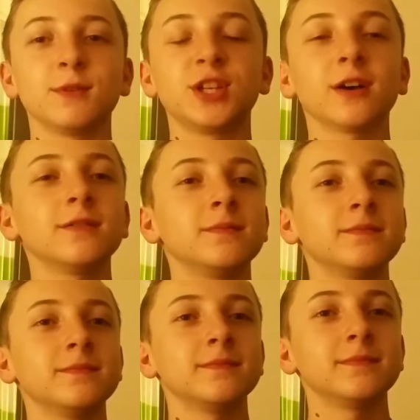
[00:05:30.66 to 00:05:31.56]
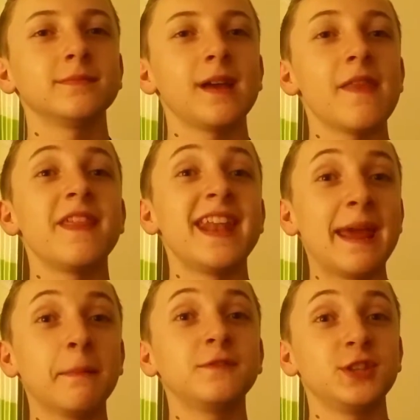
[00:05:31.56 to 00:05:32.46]
Michelle, in the
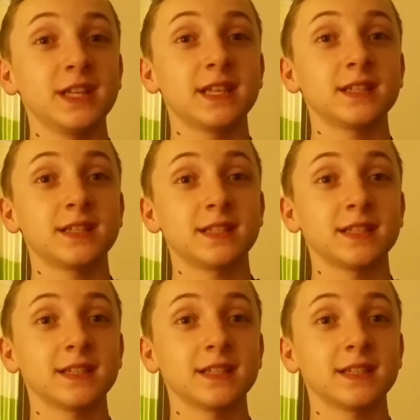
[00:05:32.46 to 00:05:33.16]
name of Jesus. That is my